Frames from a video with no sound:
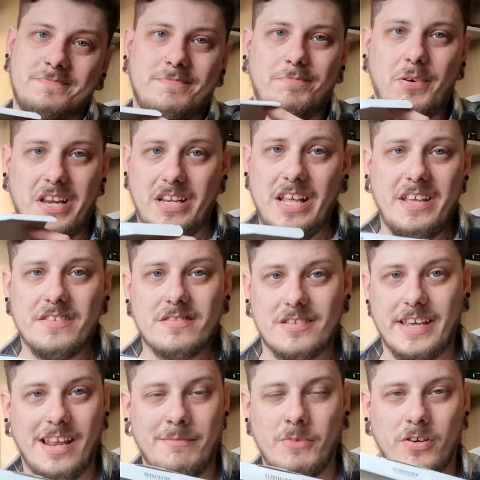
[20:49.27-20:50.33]
but it is
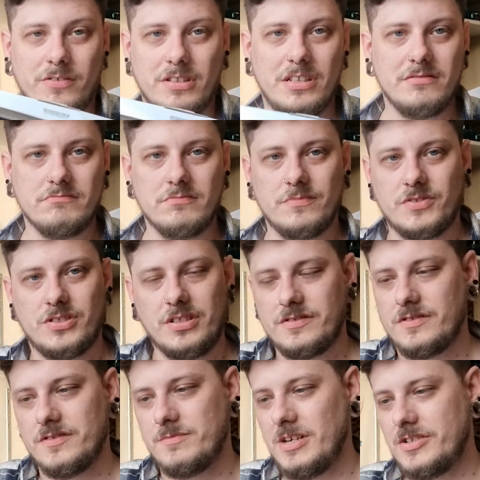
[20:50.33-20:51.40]
scale modelling
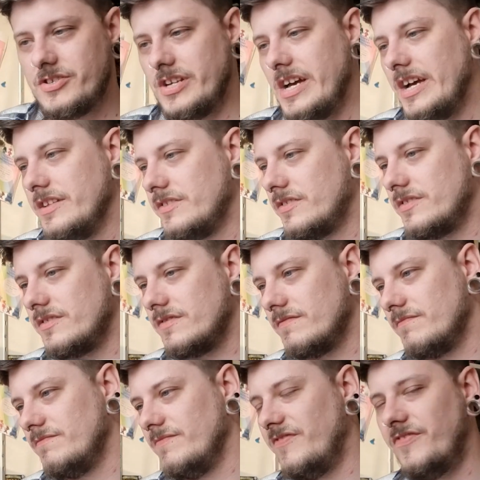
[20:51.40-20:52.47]
just as much as
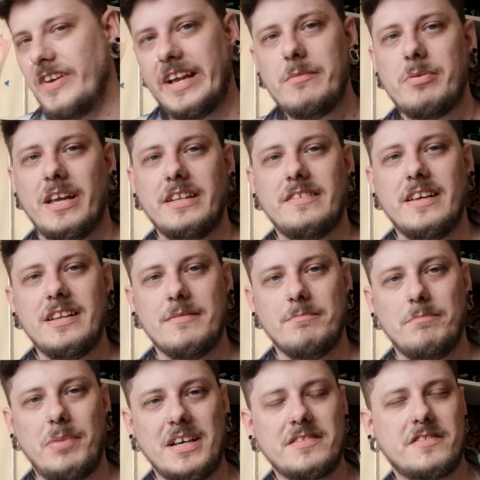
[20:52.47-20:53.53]
figure painting
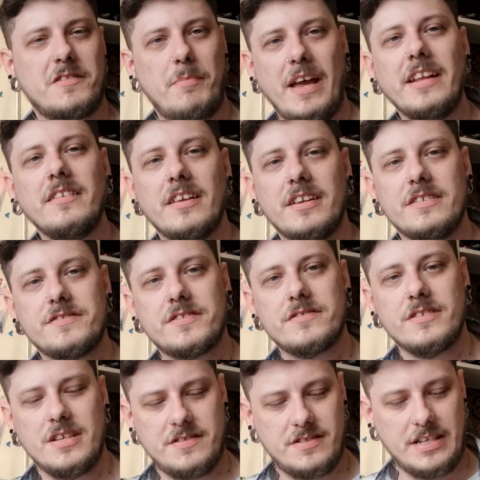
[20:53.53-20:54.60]
and bust painting
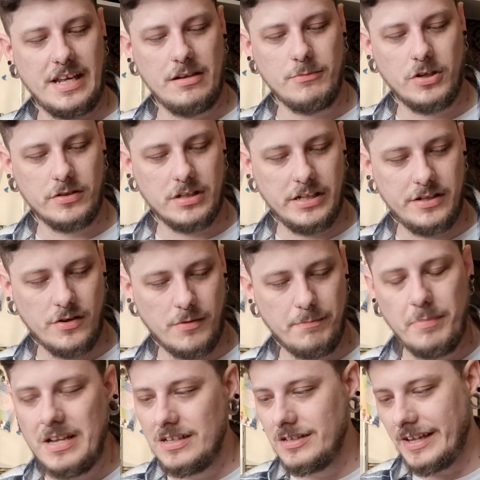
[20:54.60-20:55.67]
is scale modelling. You're
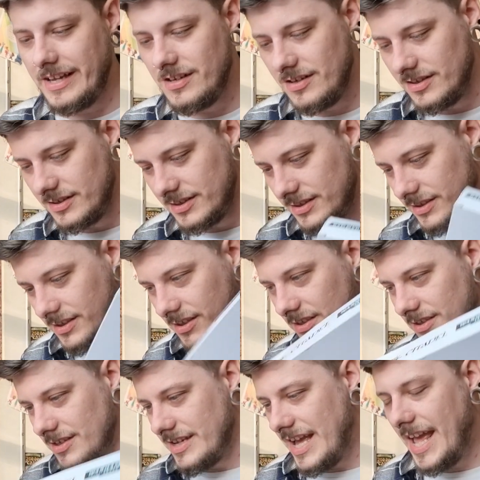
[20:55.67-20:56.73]
building
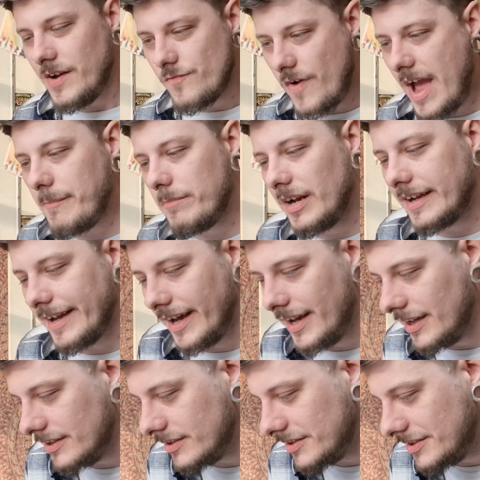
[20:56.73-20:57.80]
a
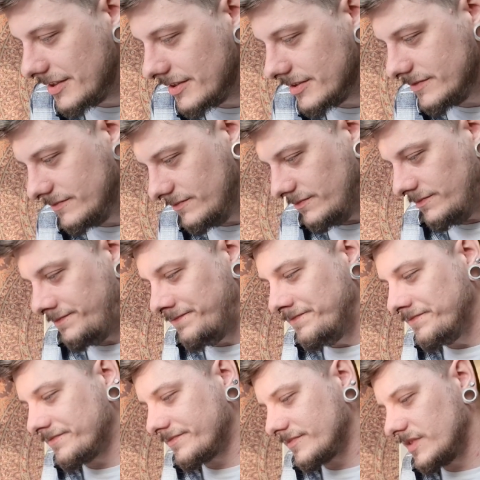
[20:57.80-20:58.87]
replica
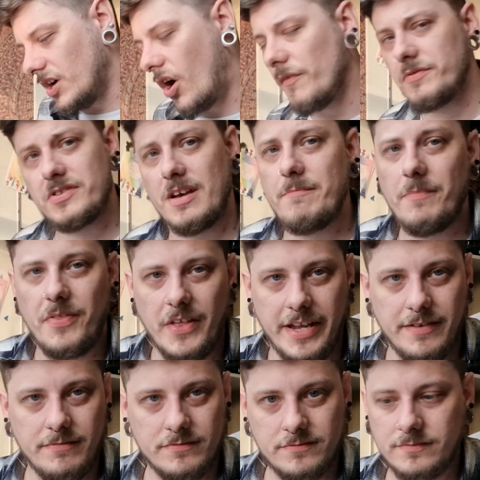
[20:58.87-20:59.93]
of
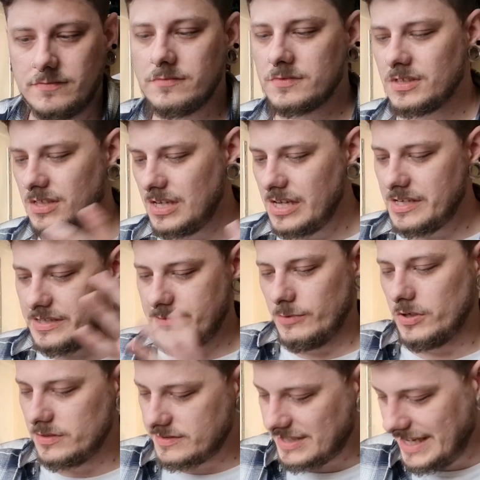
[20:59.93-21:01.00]
something at a
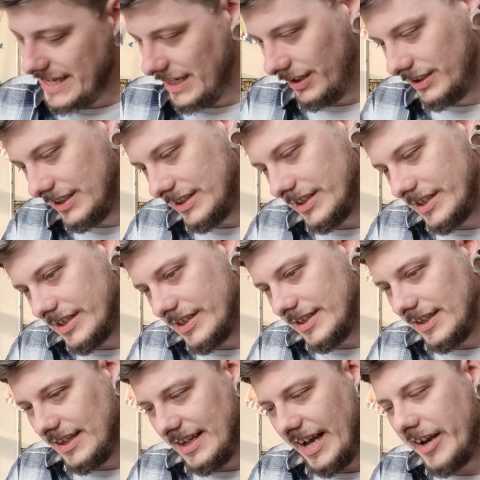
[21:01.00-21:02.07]
small scale.
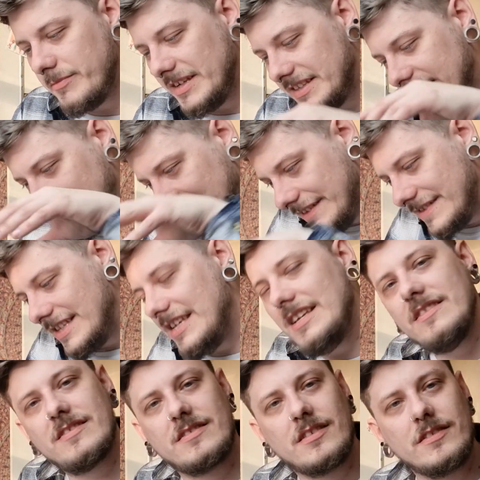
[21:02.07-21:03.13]
Admittedly,
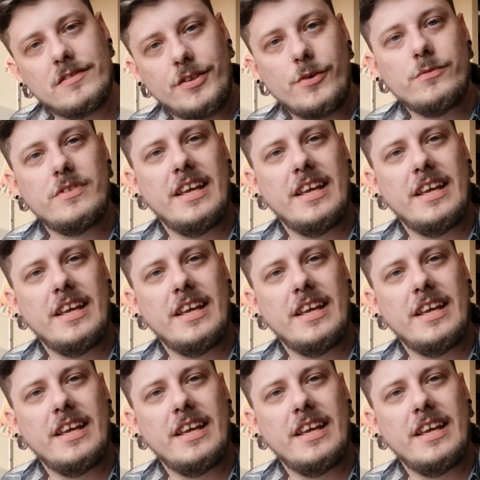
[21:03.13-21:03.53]
these don't